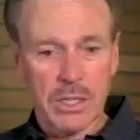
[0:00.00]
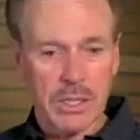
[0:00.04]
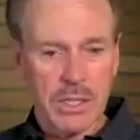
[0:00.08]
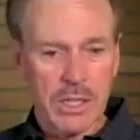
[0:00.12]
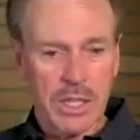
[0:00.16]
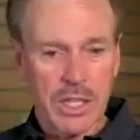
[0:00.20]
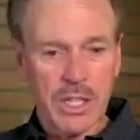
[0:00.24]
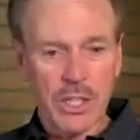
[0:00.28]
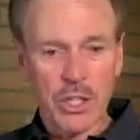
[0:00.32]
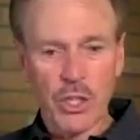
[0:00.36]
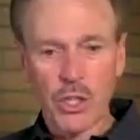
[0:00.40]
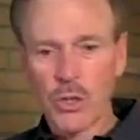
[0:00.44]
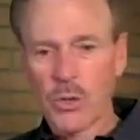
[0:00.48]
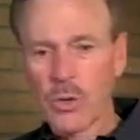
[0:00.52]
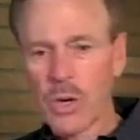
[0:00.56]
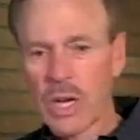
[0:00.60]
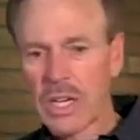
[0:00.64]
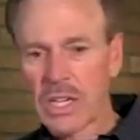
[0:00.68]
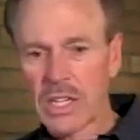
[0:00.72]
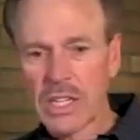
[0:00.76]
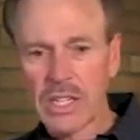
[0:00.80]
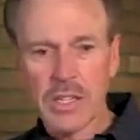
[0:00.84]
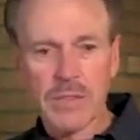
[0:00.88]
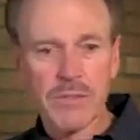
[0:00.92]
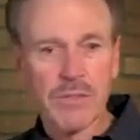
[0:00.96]
in you,
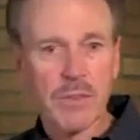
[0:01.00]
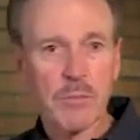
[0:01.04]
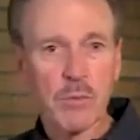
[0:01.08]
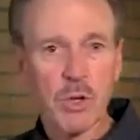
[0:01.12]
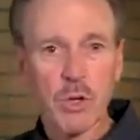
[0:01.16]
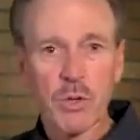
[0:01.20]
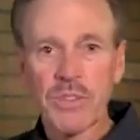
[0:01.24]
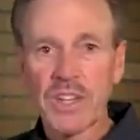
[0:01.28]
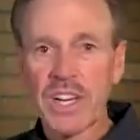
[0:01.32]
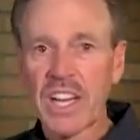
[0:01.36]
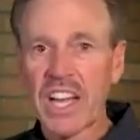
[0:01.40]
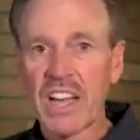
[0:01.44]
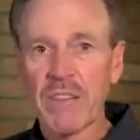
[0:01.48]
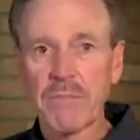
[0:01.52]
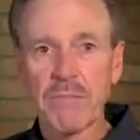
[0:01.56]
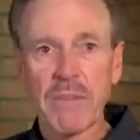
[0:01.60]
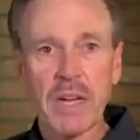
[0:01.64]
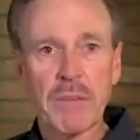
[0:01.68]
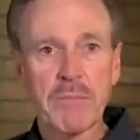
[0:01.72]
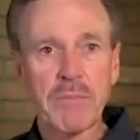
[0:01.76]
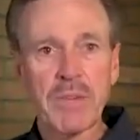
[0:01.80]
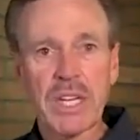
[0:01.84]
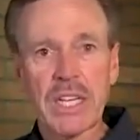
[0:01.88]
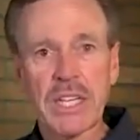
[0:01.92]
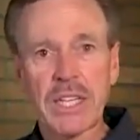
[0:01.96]
I'll live and move and have my
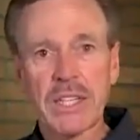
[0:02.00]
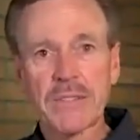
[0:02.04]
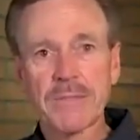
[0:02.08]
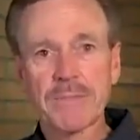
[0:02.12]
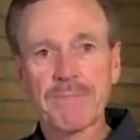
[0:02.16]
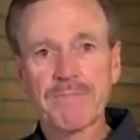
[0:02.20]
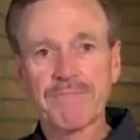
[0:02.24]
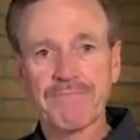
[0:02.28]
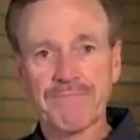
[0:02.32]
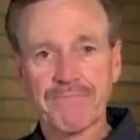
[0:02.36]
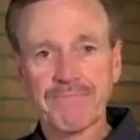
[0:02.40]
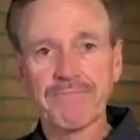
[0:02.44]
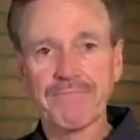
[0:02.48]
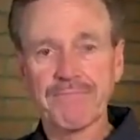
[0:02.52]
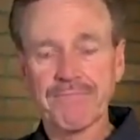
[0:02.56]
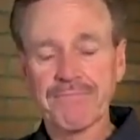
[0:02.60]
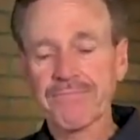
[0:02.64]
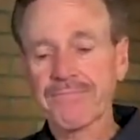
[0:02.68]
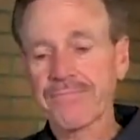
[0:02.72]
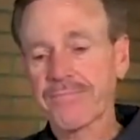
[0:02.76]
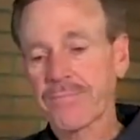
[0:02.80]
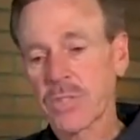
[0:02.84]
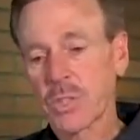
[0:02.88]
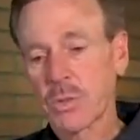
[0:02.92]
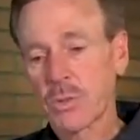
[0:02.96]
being.
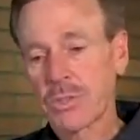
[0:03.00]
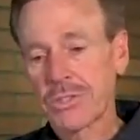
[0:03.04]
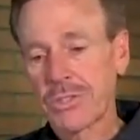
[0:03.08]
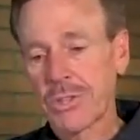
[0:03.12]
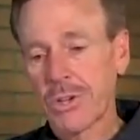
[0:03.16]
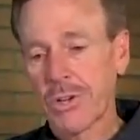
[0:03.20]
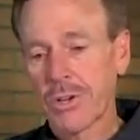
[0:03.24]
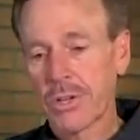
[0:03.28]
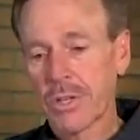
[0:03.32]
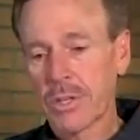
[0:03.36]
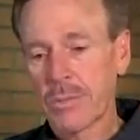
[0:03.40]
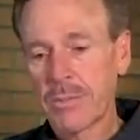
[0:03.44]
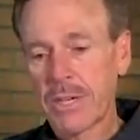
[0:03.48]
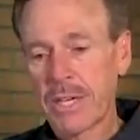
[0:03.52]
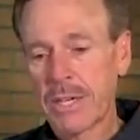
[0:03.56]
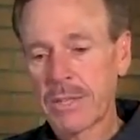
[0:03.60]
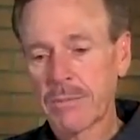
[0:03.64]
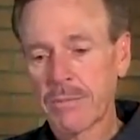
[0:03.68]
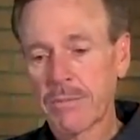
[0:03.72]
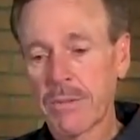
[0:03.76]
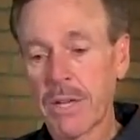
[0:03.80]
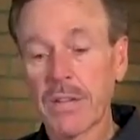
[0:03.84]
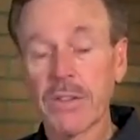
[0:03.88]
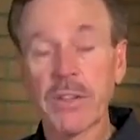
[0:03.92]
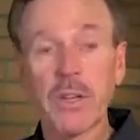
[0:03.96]
I was talking about.
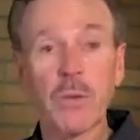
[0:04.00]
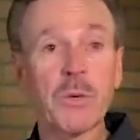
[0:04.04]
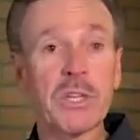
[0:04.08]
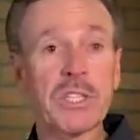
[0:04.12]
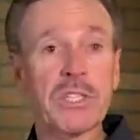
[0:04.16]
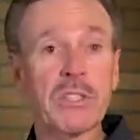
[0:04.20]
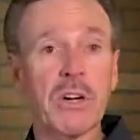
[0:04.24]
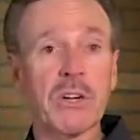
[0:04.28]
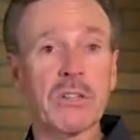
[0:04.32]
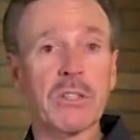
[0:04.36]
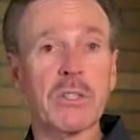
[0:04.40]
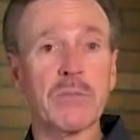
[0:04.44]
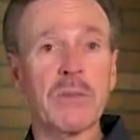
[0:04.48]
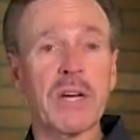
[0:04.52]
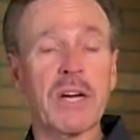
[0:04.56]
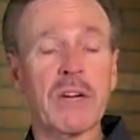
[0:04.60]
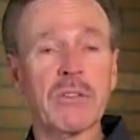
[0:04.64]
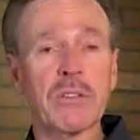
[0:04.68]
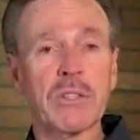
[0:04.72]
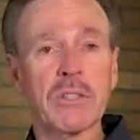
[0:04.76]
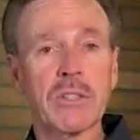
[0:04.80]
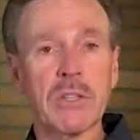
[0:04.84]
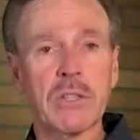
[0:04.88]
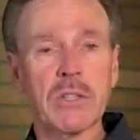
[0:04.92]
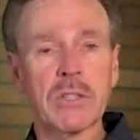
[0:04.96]
And then we talked
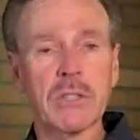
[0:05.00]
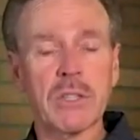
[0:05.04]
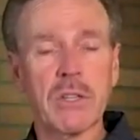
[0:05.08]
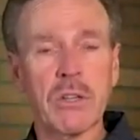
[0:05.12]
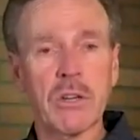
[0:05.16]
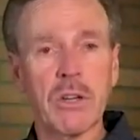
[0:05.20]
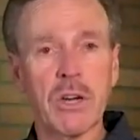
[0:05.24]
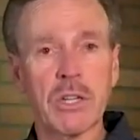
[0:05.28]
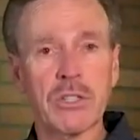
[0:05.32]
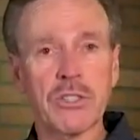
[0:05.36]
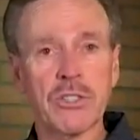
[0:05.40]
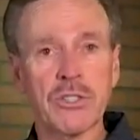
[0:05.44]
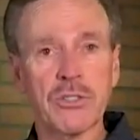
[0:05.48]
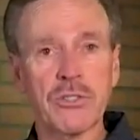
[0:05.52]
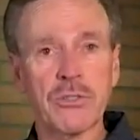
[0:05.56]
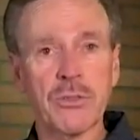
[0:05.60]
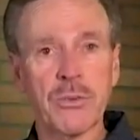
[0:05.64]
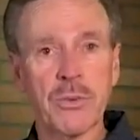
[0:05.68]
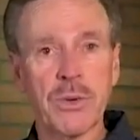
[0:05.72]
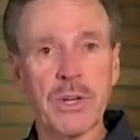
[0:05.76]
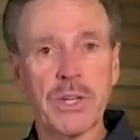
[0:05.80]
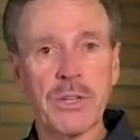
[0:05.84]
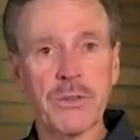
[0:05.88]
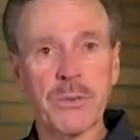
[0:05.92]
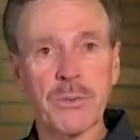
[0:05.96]
about Colossians
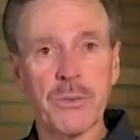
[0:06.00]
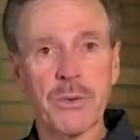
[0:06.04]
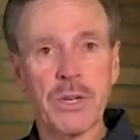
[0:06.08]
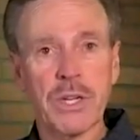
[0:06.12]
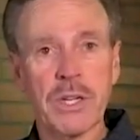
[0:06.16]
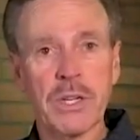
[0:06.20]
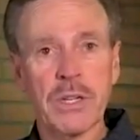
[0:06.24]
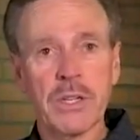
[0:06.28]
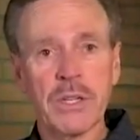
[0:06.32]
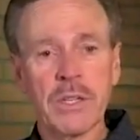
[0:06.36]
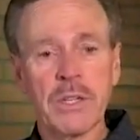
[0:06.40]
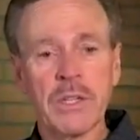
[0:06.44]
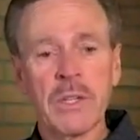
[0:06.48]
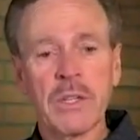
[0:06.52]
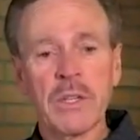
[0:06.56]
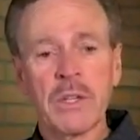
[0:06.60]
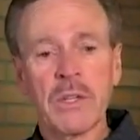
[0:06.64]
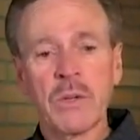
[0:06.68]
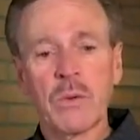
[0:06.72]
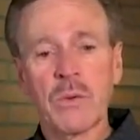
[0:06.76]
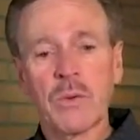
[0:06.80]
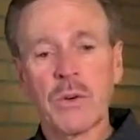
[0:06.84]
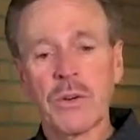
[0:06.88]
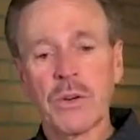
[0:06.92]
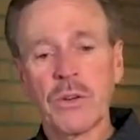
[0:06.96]
3:3,
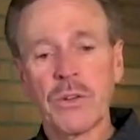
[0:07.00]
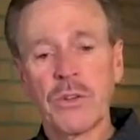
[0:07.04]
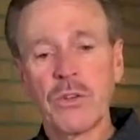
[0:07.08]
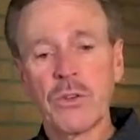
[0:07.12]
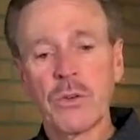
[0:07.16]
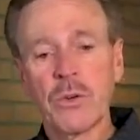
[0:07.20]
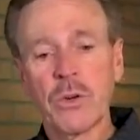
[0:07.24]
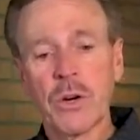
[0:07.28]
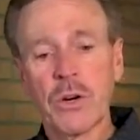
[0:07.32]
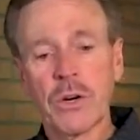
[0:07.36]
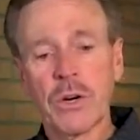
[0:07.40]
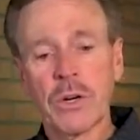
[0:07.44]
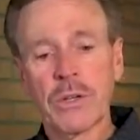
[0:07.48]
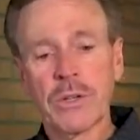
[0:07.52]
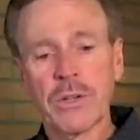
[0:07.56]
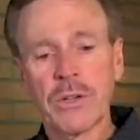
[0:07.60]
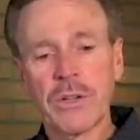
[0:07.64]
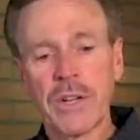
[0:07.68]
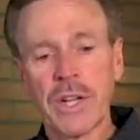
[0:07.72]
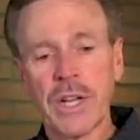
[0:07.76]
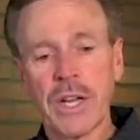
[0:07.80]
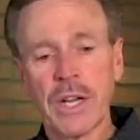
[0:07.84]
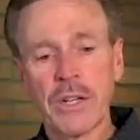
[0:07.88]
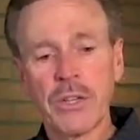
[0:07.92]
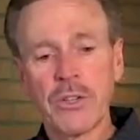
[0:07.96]
where you are
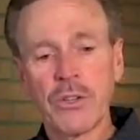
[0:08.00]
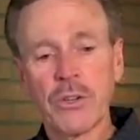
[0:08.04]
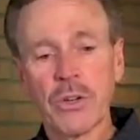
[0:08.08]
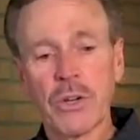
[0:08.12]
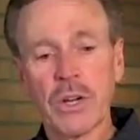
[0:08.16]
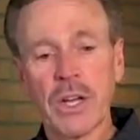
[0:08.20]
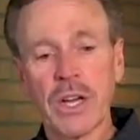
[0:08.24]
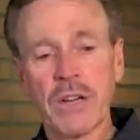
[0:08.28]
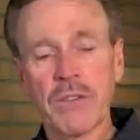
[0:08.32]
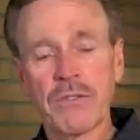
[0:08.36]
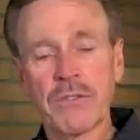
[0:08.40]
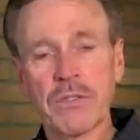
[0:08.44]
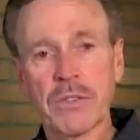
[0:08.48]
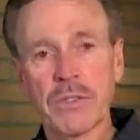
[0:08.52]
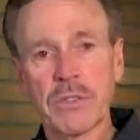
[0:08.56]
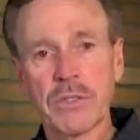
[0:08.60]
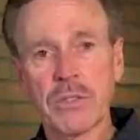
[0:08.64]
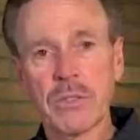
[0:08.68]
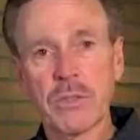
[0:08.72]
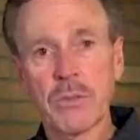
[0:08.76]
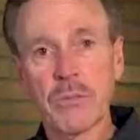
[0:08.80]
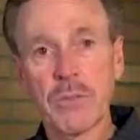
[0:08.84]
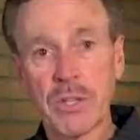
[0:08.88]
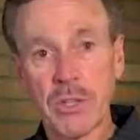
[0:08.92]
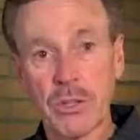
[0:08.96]
dead, your life is,
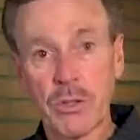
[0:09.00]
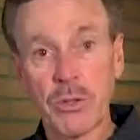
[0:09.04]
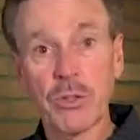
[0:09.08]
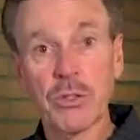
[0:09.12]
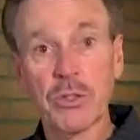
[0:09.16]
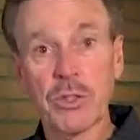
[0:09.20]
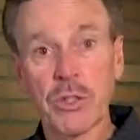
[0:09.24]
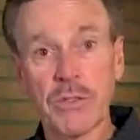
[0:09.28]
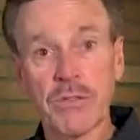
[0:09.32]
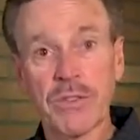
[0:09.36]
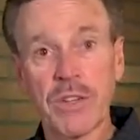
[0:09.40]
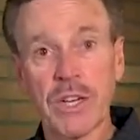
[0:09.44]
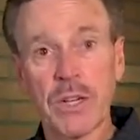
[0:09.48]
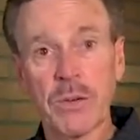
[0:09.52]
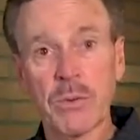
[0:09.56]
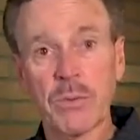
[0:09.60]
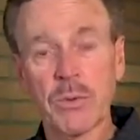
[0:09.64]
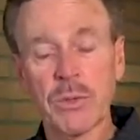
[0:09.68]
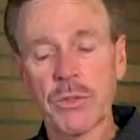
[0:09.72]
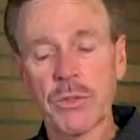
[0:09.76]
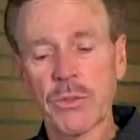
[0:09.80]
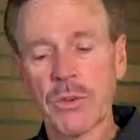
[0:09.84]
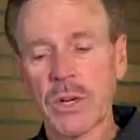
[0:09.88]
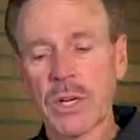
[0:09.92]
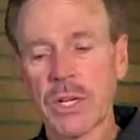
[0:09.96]
you've been crucified
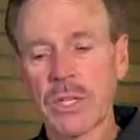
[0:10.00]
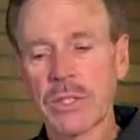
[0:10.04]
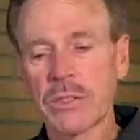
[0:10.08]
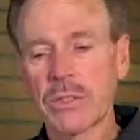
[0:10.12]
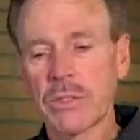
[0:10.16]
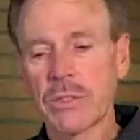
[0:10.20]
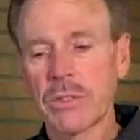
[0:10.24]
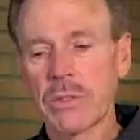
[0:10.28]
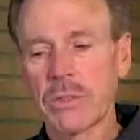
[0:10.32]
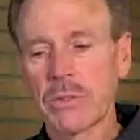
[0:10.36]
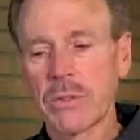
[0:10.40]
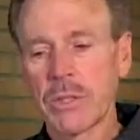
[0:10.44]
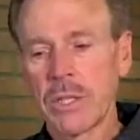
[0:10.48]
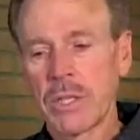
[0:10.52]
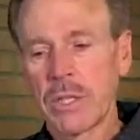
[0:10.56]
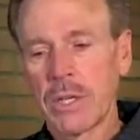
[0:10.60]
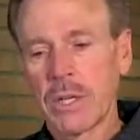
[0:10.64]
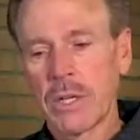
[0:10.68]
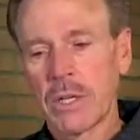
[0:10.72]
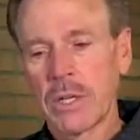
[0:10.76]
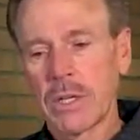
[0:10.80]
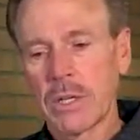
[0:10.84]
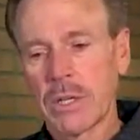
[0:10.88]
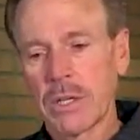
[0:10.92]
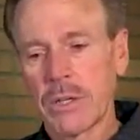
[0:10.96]
Christ.
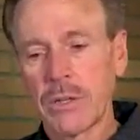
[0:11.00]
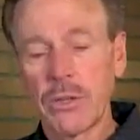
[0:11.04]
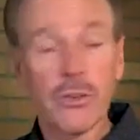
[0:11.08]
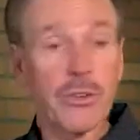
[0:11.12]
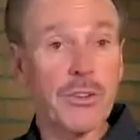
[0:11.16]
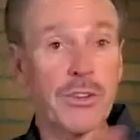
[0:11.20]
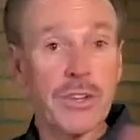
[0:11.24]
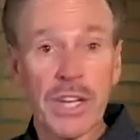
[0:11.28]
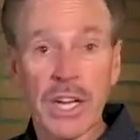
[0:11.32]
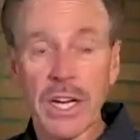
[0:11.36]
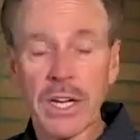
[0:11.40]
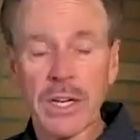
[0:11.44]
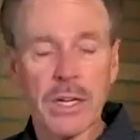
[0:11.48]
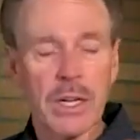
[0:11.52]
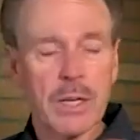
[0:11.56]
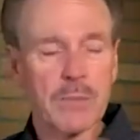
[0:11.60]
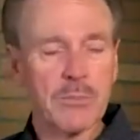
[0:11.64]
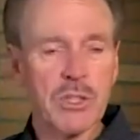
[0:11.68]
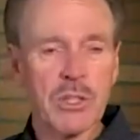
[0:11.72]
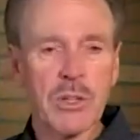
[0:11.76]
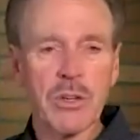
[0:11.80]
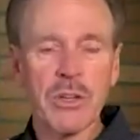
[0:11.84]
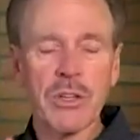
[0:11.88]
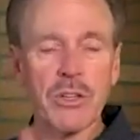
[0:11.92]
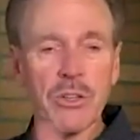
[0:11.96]
You're dead
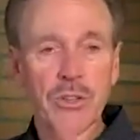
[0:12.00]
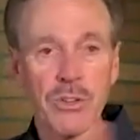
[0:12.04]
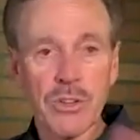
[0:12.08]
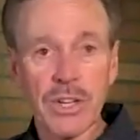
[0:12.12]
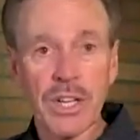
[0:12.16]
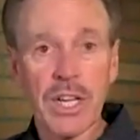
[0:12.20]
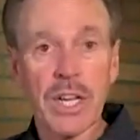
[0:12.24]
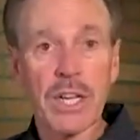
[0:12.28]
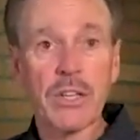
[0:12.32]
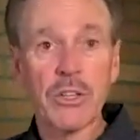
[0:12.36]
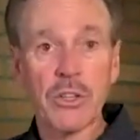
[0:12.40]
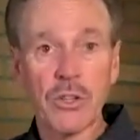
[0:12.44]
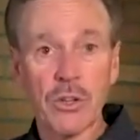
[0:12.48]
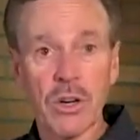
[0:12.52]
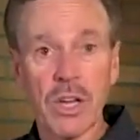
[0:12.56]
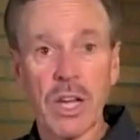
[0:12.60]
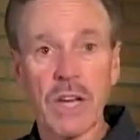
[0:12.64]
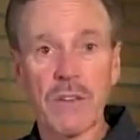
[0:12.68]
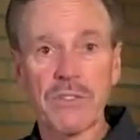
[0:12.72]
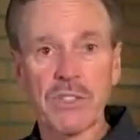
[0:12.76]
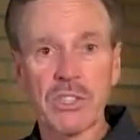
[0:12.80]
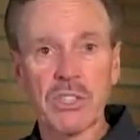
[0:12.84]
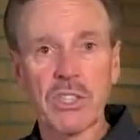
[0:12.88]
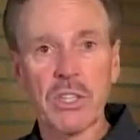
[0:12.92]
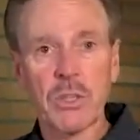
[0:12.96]
and your
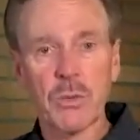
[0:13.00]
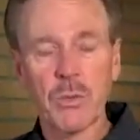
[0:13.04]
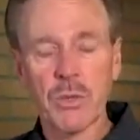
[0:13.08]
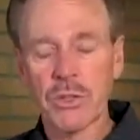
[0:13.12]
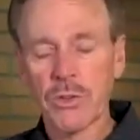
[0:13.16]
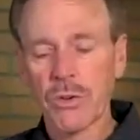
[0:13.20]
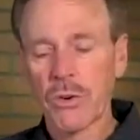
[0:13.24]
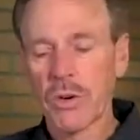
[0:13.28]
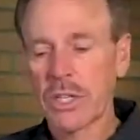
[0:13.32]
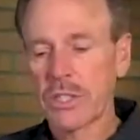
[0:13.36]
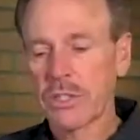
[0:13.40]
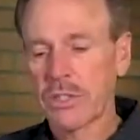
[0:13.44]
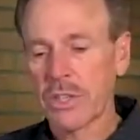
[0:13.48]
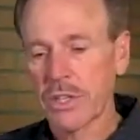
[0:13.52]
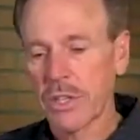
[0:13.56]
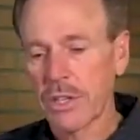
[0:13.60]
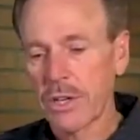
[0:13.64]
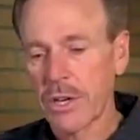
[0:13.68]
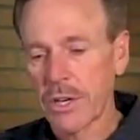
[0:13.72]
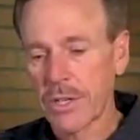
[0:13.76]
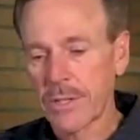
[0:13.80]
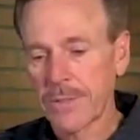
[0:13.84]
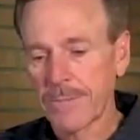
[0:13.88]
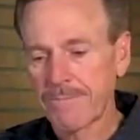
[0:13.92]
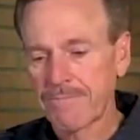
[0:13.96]
life is hid with Christ in
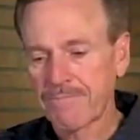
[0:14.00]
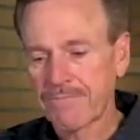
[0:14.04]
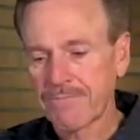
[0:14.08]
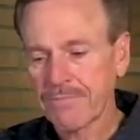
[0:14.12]
God.